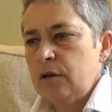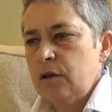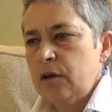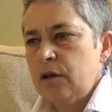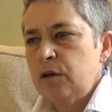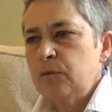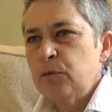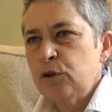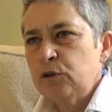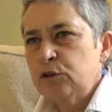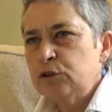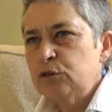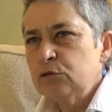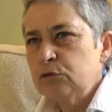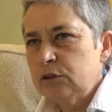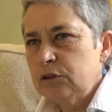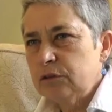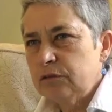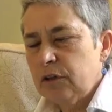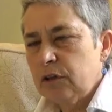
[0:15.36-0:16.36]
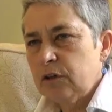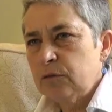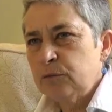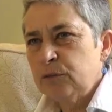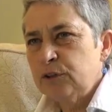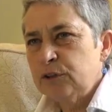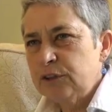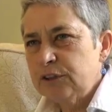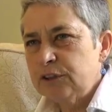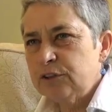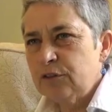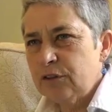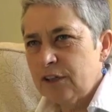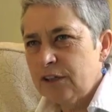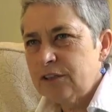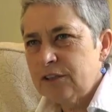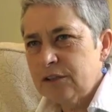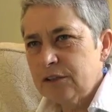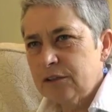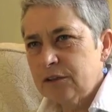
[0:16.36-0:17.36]
their emotional development is
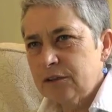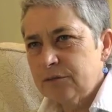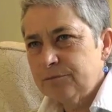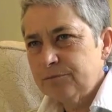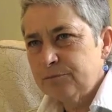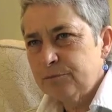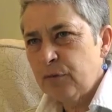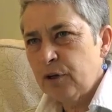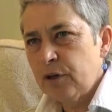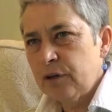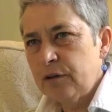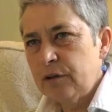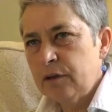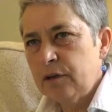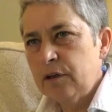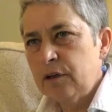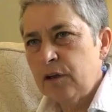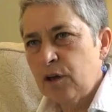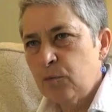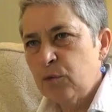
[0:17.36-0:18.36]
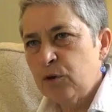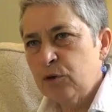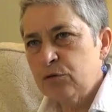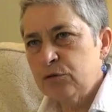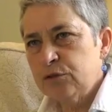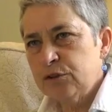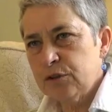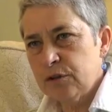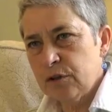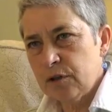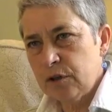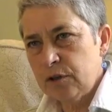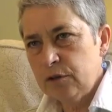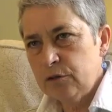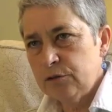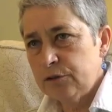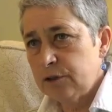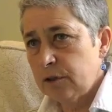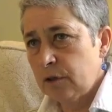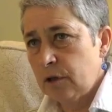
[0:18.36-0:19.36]
arrested by the chemicals that they're
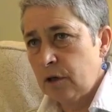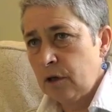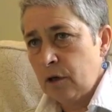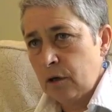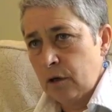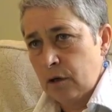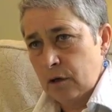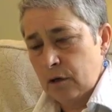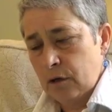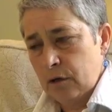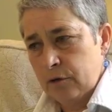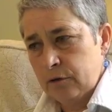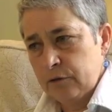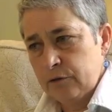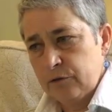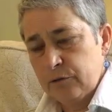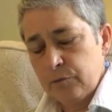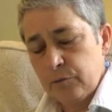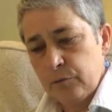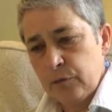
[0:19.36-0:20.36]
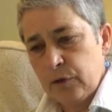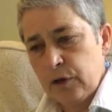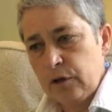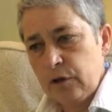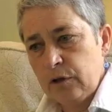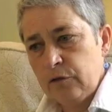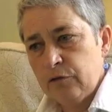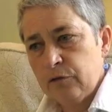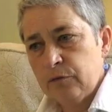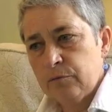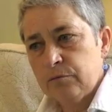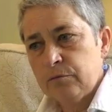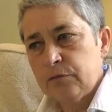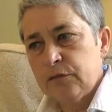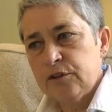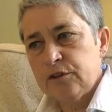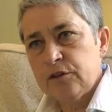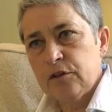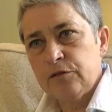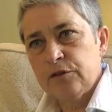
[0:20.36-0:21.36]
using and may even
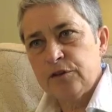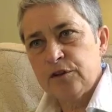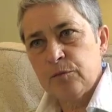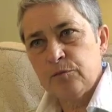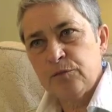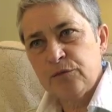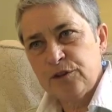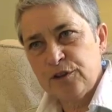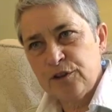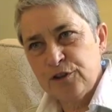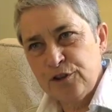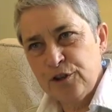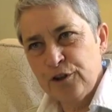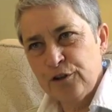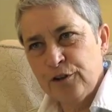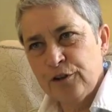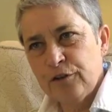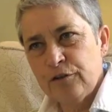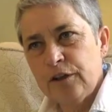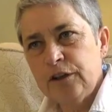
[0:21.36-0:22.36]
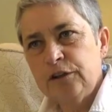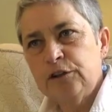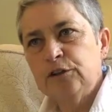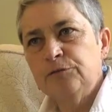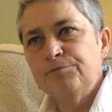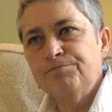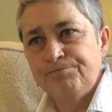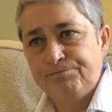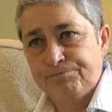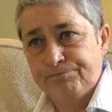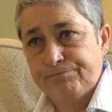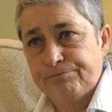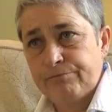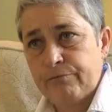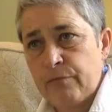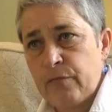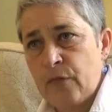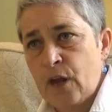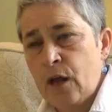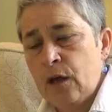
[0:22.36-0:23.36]
suffer some deterioration.
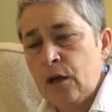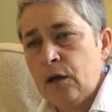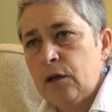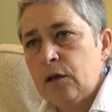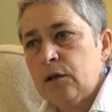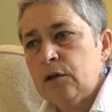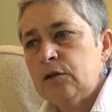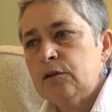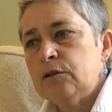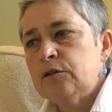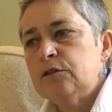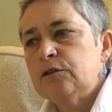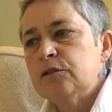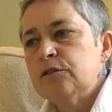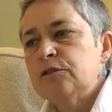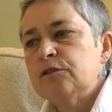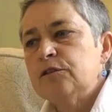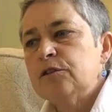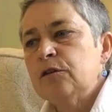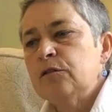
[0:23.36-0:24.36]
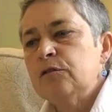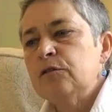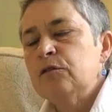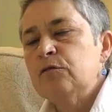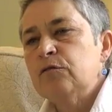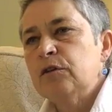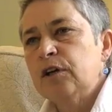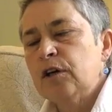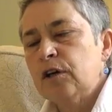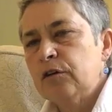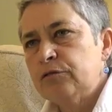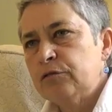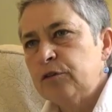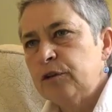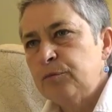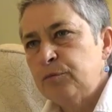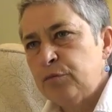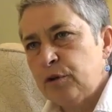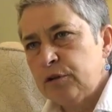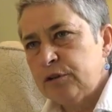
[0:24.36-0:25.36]
So the
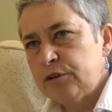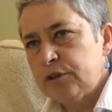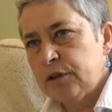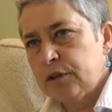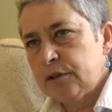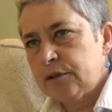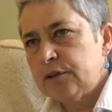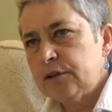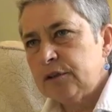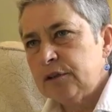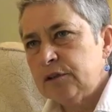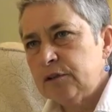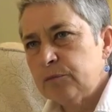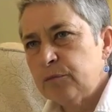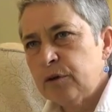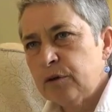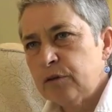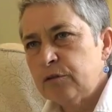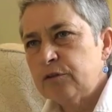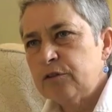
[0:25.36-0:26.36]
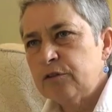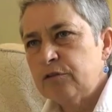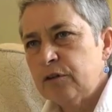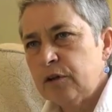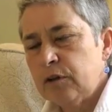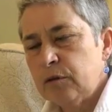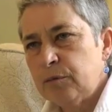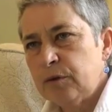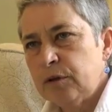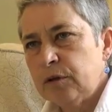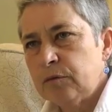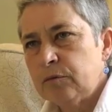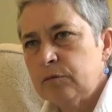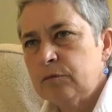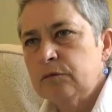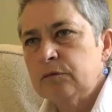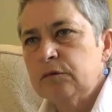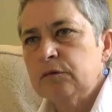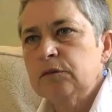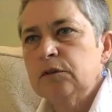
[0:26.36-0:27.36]
recovery process is about developing
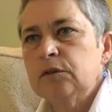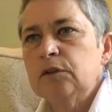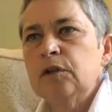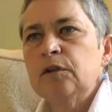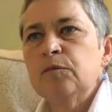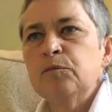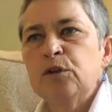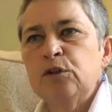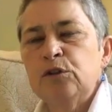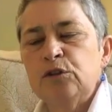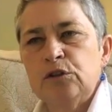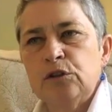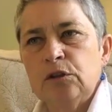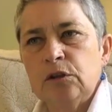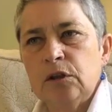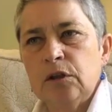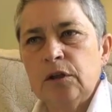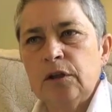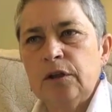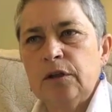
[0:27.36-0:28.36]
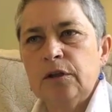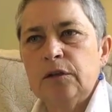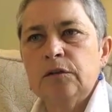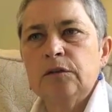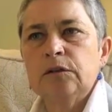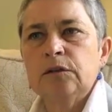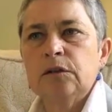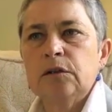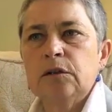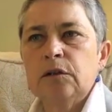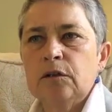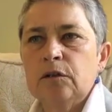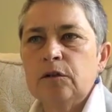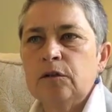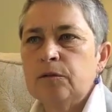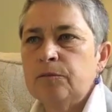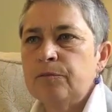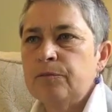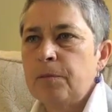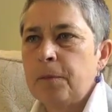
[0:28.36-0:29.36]
emotionally
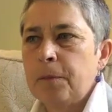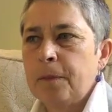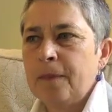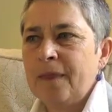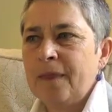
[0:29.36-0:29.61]
um,